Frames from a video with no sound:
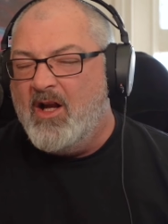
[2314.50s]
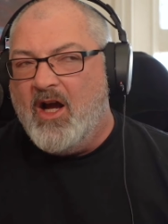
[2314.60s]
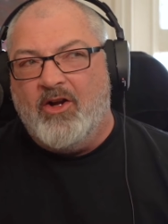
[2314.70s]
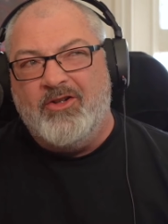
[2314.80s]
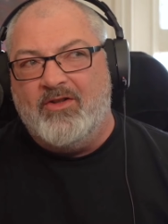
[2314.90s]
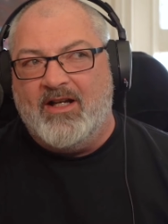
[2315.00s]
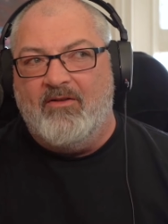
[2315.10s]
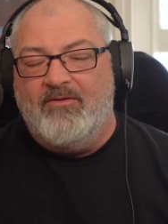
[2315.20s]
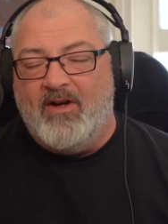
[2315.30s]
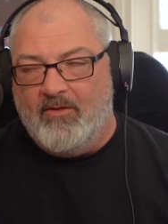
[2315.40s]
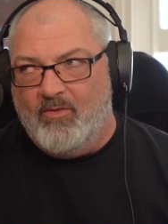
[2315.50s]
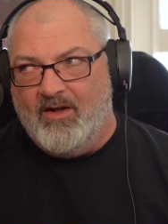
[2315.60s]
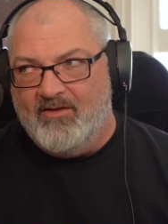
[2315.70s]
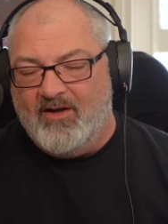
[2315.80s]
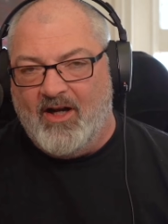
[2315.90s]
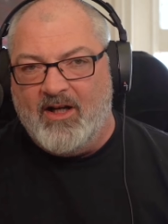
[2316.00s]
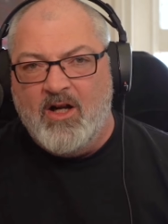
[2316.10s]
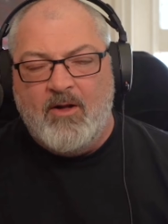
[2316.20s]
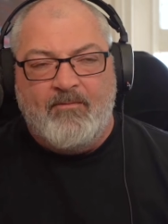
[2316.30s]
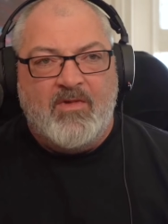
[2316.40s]
And I used to get fun ones like,
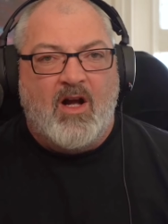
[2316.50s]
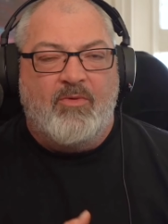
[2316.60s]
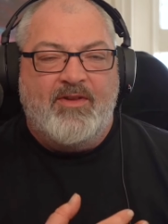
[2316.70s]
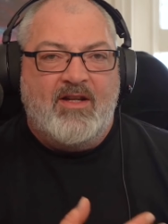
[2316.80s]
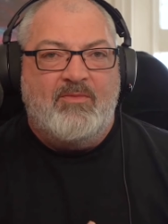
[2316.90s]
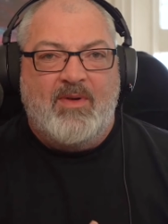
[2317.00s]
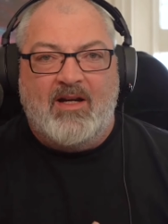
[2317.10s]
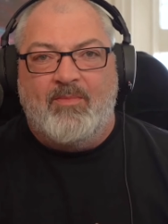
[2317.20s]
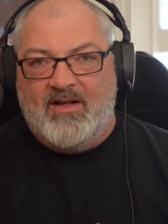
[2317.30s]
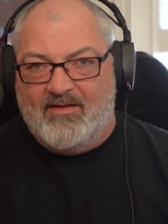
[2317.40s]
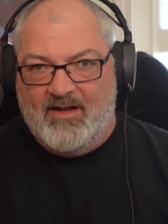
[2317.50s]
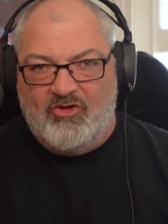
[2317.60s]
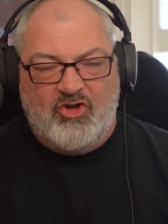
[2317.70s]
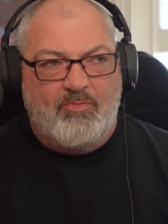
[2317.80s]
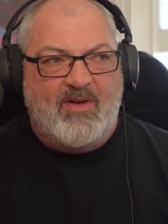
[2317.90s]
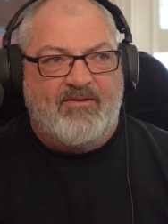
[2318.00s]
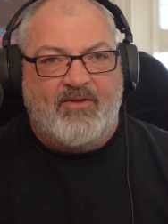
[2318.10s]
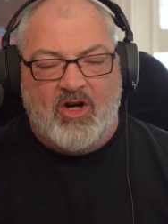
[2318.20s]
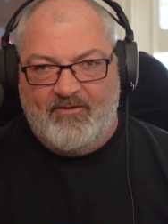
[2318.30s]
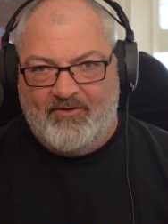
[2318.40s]
oh, this big business should be
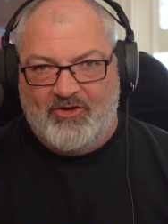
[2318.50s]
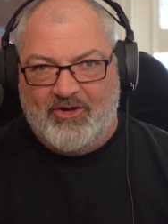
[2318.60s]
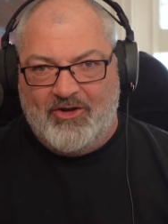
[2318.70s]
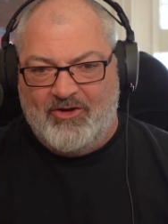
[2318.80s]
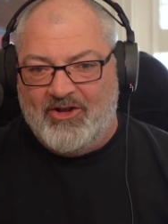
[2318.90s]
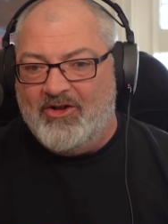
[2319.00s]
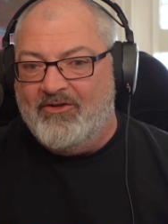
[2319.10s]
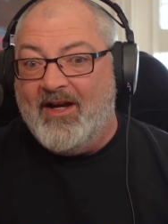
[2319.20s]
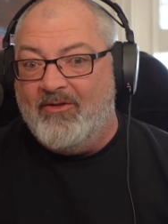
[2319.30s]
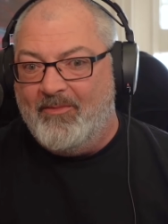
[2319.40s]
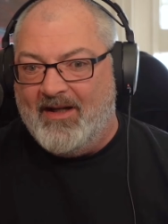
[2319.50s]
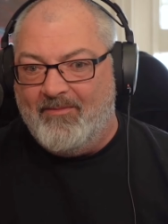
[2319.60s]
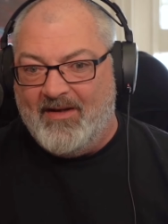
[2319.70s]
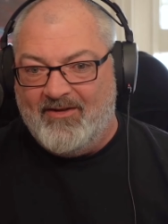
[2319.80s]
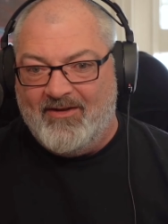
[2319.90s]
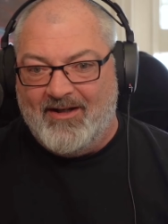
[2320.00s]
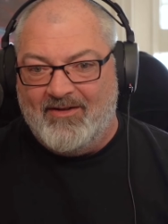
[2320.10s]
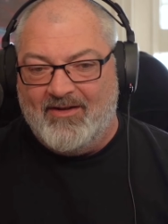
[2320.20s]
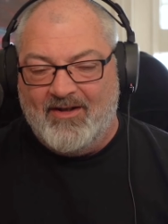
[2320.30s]
fine for security because they're a big business.